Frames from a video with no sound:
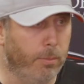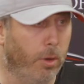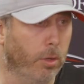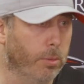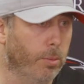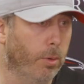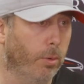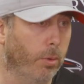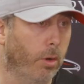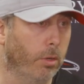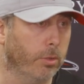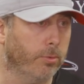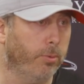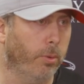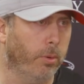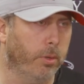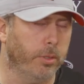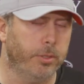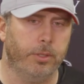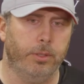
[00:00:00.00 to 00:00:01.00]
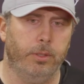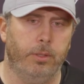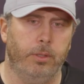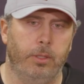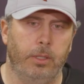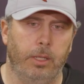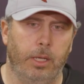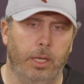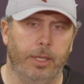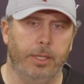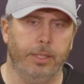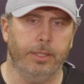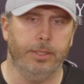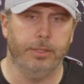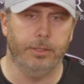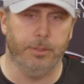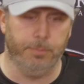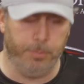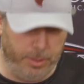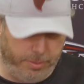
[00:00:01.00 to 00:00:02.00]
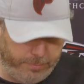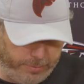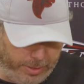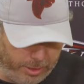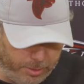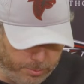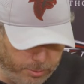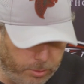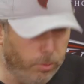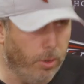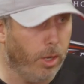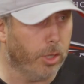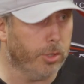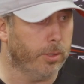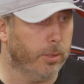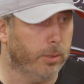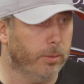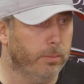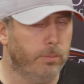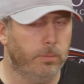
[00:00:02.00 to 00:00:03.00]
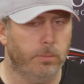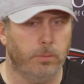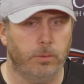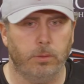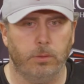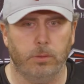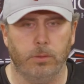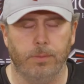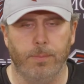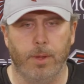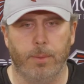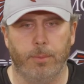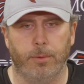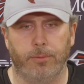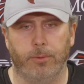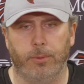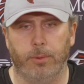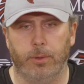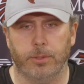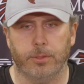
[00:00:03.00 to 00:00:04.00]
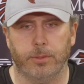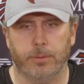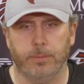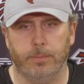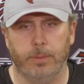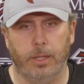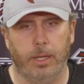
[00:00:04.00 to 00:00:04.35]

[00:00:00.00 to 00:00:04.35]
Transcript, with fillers: multiple roles for us. Uh, he's been a valuable roster member for us.